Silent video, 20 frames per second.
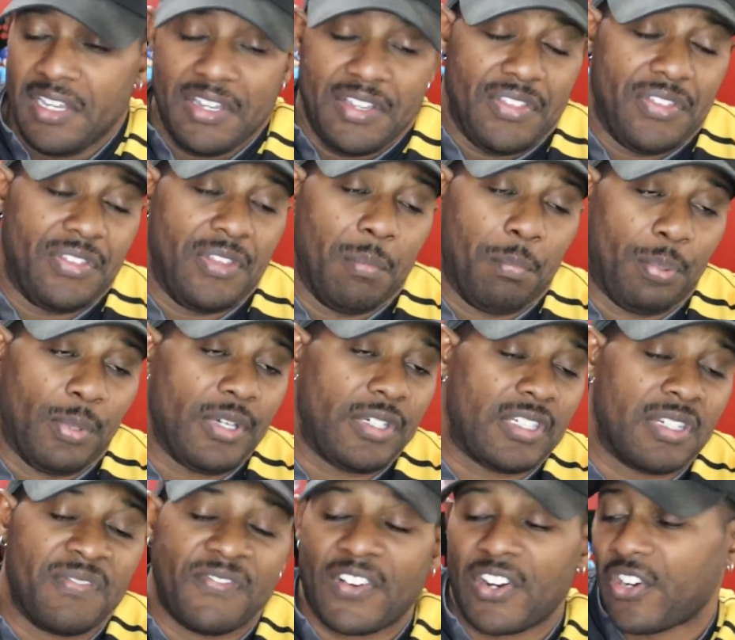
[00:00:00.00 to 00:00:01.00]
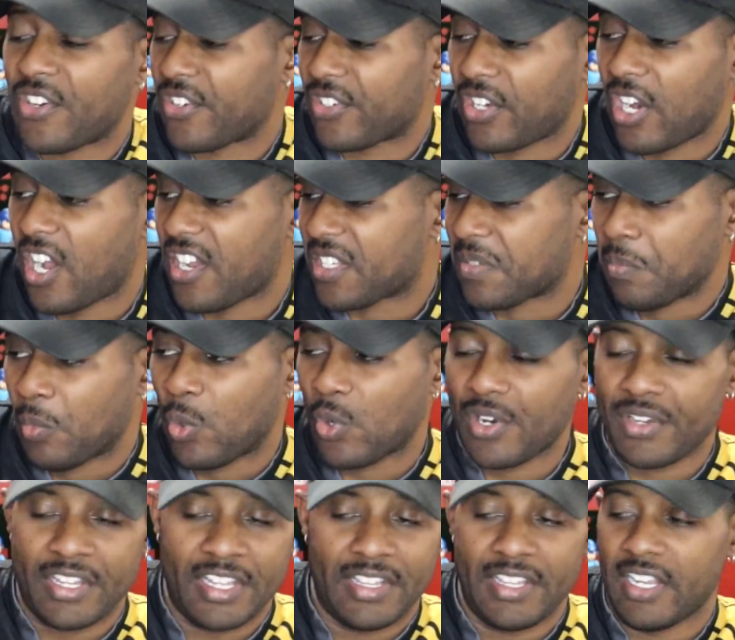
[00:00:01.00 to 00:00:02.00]
the Brook converter costs
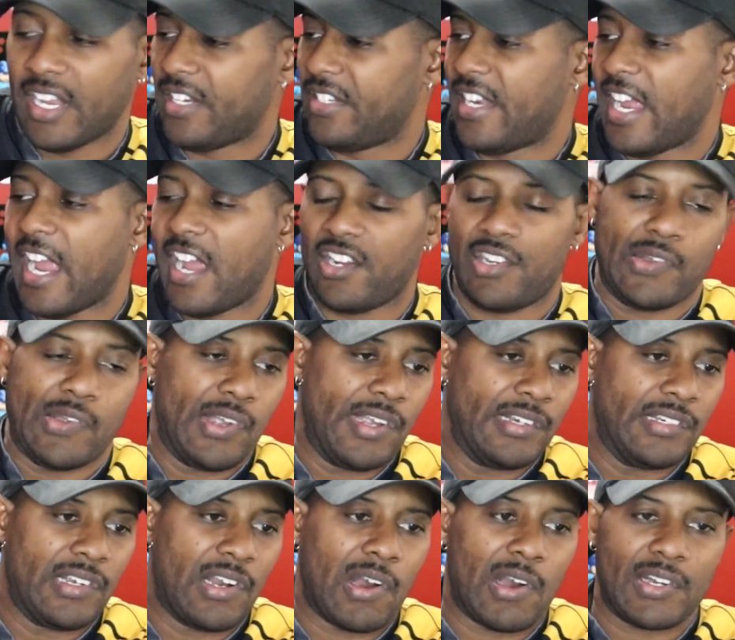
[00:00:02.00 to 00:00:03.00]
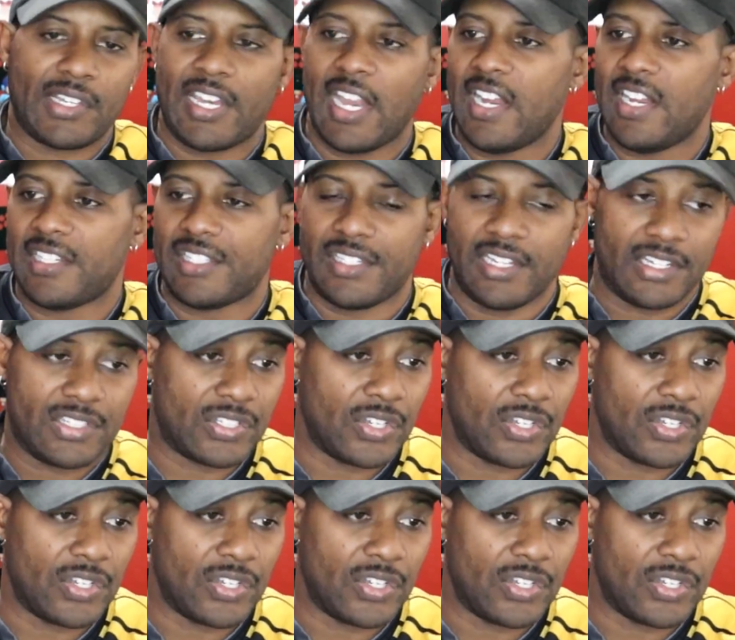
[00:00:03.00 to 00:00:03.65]
more than the daggone arcade stick.